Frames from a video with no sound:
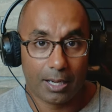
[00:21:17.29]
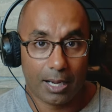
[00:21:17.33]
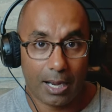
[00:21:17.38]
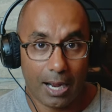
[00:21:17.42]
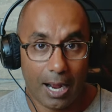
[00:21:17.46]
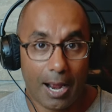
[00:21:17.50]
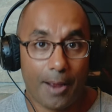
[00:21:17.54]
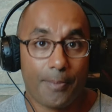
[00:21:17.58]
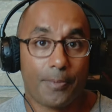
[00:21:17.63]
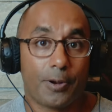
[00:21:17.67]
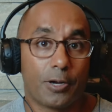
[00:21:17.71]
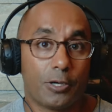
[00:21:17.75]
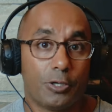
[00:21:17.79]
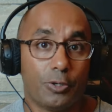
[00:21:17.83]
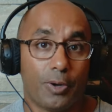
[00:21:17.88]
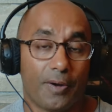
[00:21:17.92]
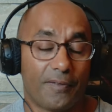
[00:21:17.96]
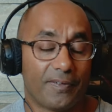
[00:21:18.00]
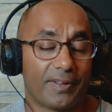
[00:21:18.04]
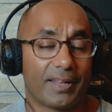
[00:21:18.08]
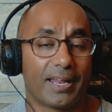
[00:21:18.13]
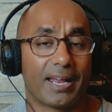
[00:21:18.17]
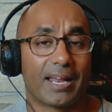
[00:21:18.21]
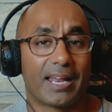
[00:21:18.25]
I'm going to do
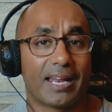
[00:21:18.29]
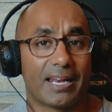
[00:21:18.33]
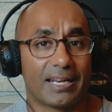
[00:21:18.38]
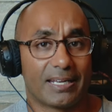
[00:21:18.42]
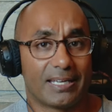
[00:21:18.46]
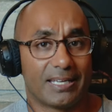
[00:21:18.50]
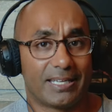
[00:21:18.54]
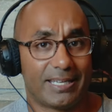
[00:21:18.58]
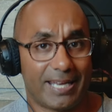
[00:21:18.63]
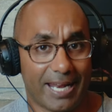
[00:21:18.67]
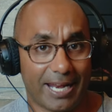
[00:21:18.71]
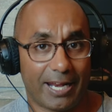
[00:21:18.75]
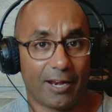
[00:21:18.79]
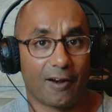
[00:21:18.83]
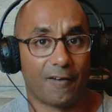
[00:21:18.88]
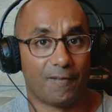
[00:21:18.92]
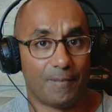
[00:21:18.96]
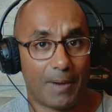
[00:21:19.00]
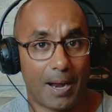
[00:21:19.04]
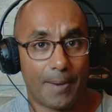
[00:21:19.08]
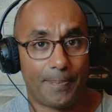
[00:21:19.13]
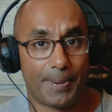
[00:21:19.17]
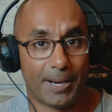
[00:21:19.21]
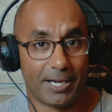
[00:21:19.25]
everything I can to take care of
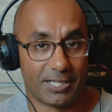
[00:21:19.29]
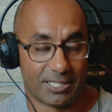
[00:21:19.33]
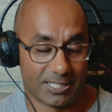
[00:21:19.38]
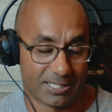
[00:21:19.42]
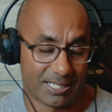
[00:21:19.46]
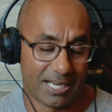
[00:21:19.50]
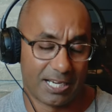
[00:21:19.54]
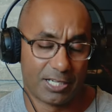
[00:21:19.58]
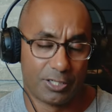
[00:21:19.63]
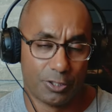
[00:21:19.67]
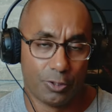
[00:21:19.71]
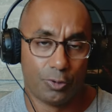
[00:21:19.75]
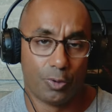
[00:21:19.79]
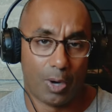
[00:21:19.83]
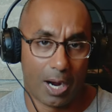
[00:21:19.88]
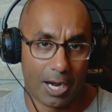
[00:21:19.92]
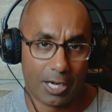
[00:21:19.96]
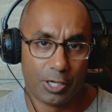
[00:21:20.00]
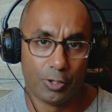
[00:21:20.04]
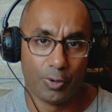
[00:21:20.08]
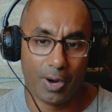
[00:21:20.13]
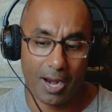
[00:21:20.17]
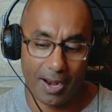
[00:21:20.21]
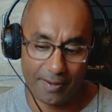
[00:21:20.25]
my patients. I do I
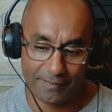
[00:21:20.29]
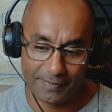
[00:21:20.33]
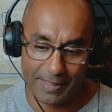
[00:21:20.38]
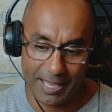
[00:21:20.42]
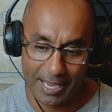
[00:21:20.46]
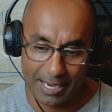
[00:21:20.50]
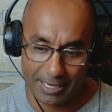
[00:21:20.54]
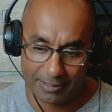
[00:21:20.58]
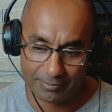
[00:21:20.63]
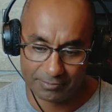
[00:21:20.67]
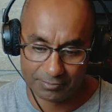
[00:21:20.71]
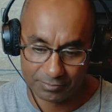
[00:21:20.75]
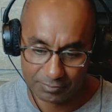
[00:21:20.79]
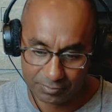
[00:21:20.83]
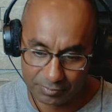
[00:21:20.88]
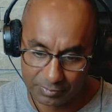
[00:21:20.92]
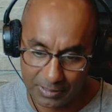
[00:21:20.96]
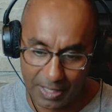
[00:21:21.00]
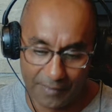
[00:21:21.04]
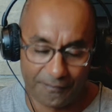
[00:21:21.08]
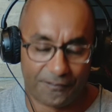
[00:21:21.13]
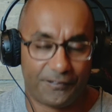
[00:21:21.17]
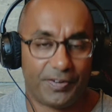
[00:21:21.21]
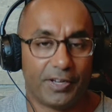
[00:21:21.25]
do have that
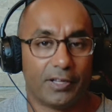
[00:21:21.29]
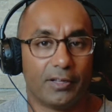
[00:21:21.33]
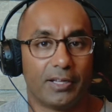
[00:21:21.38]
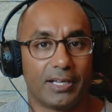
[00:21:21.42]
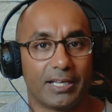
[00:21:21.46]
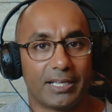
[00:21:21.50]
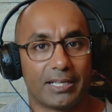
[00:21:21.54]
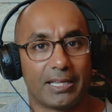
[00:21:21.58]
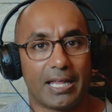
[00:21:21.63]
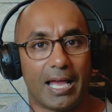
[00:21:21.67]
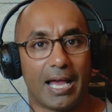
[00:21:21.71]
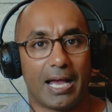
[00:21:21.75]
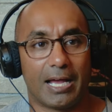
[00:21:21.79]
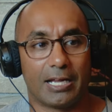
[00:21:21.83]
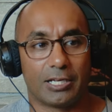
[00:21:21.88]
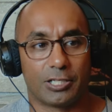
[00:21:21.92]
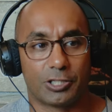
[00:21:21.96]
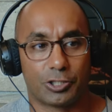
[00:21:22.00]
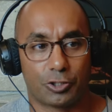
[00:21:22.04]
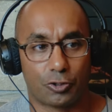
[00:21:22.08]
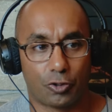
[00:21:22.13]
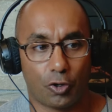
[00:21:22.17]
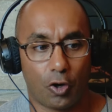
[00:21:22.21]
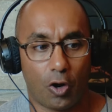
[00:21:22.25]
that feeling, that
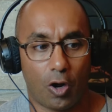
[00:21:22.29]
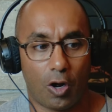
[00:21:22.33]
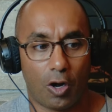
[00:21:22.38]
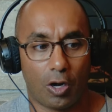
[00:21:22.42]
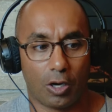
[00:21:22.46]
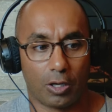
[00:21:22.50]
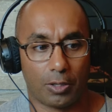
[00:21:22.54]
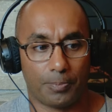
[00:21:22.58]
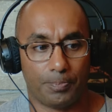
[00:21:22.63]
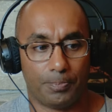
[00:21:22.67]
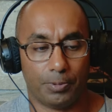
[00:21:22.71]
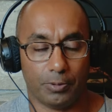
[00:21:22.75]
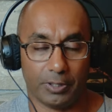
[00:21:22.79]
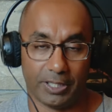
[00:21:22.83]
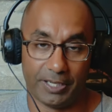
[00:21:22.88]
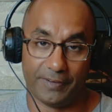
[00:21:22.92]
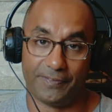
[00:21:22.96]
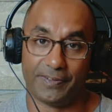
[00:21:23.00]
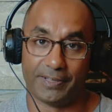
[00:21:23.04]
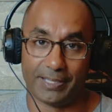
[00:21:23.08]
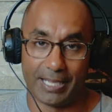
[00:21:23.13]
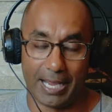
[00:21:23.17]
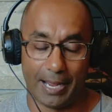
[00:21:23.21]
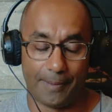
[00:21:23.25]
strong
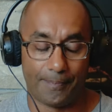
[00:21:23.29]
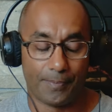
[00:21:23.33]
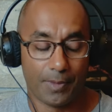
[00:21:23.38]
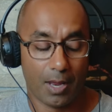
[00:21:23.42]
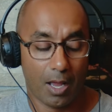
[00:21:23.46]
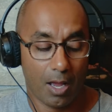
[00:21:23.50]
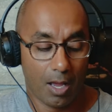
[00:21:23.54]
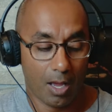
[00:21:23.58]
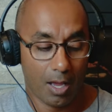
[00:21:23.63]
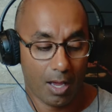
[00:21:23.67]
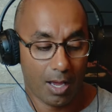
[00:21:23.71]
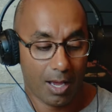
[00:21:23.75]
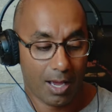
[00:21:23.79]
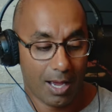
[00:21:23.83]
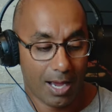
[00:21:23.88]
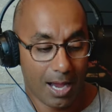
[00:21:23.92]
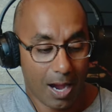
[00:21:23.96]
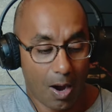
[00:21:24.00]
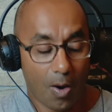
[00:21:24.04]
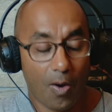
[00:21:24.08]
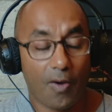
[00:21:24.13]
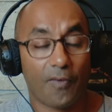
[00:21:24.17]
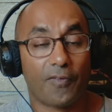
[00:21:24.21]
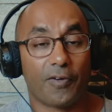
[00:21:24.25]
belief in that.
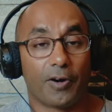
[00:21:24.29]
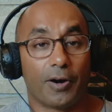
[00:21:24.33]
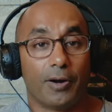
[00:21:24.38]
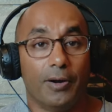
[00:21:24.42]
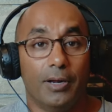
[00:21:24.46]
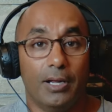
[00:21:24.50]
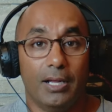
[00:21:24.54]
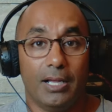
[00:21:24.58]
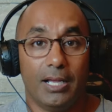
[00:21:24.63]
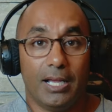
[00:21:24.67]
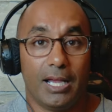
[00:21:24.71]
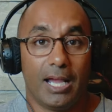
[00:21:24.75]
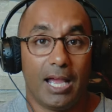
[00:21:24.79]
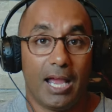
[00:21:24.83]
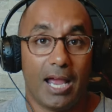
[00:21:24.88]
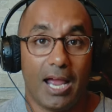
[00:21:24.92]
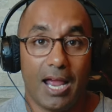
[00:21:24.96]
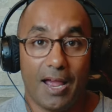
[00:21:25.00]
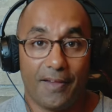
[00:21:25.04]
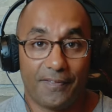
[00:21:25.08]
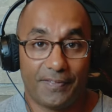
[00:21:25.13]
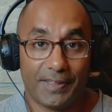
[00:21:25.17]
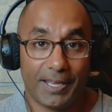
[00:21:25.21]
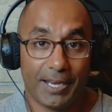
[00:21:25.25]
However,
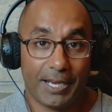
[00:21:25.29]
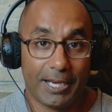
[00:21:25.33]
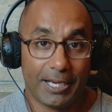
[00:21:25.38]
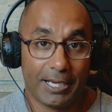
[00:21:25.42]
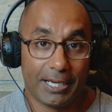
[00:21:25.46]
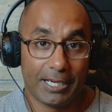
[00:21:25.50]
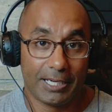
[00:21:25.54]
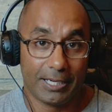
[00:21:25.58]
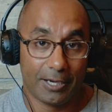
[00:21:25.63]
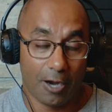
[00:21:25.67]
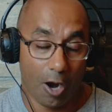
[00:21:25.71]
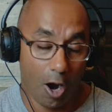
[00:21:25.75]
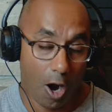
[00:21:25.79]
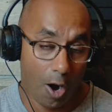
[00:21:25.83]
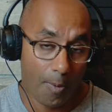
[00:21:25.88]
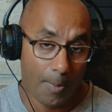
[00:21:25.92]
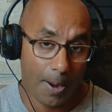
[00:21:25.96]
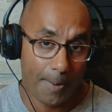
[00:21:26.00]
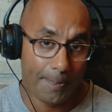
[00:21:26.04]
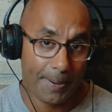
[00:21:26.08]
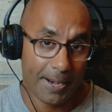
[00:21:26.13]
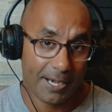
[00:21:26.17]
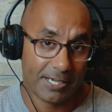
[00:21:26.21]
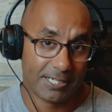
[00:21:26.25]
if they are
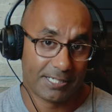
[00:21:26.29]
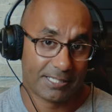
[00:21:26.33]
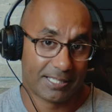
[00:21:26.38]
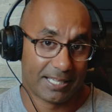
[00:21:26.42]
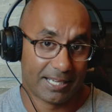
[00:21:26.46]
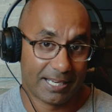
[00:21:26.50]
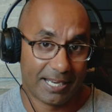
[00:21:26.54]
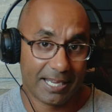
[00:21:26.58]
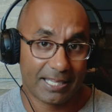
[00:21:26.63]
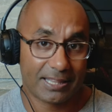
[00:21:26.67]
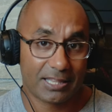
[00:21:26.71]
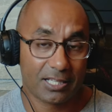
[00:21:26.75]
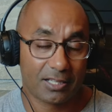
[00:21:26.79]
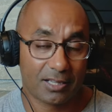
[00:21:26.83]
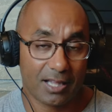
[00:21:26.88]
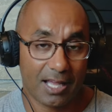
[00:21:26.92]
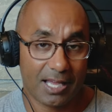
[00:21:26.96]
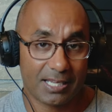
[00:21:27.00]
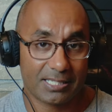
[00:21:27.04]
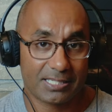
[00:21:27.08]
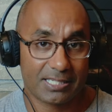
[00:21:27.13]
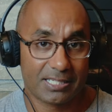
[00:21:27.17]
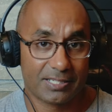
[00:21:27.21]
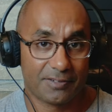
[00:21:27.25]
my patient, they get the
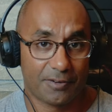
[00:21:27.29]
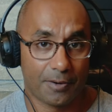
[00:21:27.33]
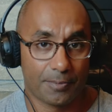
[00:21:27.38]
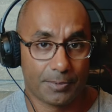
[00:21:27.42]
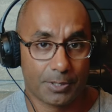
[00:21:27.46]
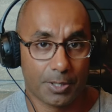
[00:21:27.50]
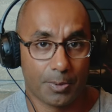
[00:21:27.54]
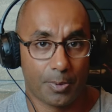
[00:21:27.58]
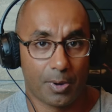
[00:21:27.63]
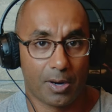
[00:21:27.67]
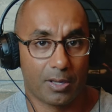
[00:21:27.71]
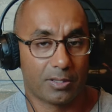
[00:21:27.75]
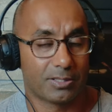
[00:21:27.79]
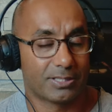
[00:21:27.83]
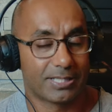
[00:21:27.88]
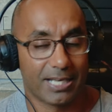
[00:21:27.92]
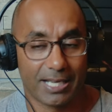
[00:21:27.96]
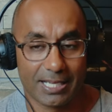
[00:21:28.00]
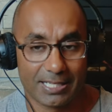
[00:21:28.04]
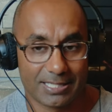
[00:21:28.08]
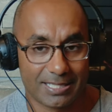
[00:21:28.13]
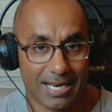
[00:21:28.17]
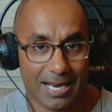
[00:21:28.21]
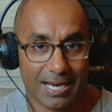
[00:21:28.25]
glasses from somewhere else,
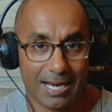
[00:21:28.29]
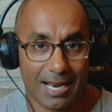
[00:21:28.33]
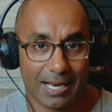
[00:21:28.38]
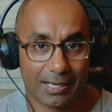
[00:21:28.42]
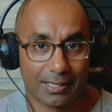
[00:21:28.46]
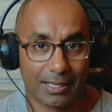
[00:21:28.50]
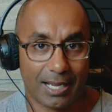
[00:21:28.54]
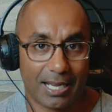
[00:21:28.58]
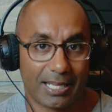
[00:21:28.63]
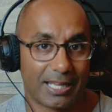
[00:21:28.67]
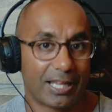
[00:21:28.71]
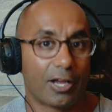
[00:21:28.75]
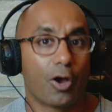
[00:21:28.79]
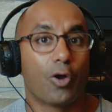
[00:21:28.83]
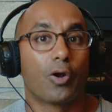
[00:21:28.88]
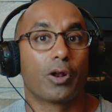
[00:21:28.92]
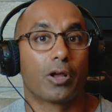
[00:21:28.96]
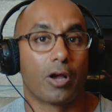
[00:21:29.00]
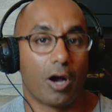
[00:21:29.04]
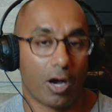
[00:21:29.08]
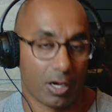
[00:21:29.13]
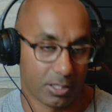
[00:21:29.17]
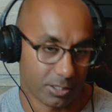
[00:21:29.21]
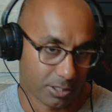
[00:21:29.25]
say it's not online, they go to
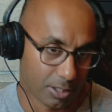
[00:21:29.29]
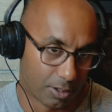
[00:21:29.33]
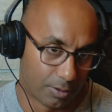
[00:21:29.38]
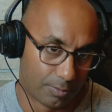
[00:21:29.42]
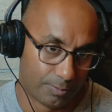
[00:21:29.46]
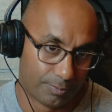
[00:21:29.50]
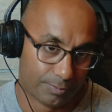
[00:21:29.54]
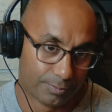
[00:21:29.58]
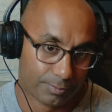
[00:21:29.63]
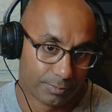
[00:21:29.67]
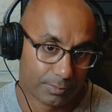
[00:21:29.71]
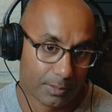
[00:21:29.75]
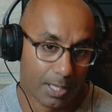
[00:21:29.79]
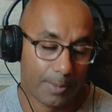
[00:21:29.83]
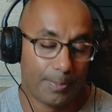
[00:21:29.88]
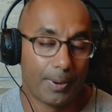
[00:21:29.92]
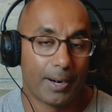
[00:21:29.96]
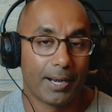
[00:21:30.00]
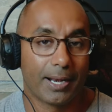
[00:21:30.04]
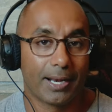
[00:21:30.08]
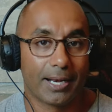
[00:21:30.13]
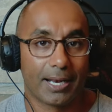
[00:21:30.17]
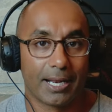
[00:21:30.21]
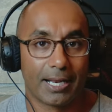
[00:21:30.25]
Costco. They
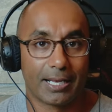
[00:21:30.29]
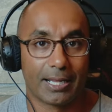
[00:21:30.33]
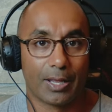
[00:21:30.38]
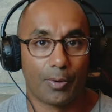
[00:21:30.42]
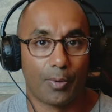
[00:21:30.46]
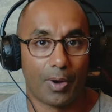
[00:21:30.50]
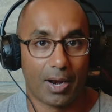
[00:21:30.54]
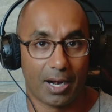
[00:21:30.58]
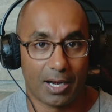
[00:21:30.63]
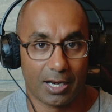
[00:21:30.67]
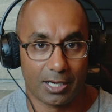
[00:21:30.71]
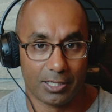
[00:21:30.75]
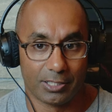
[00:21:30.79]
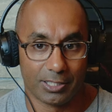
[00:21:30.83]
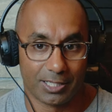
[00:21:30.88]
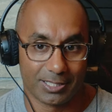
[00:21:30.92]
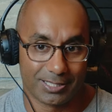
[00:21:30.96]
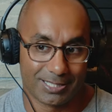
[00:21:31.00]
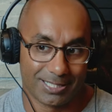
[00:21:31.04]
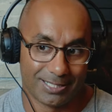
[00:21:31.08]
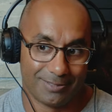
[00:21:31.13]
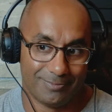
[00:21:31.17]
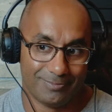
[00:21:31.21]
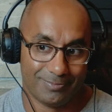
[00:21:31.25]
bring it in, they want it
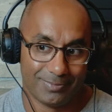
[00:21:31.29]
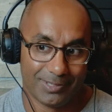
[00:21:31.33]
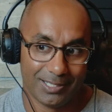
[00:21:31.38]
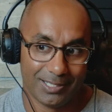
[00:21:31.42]
adjusted.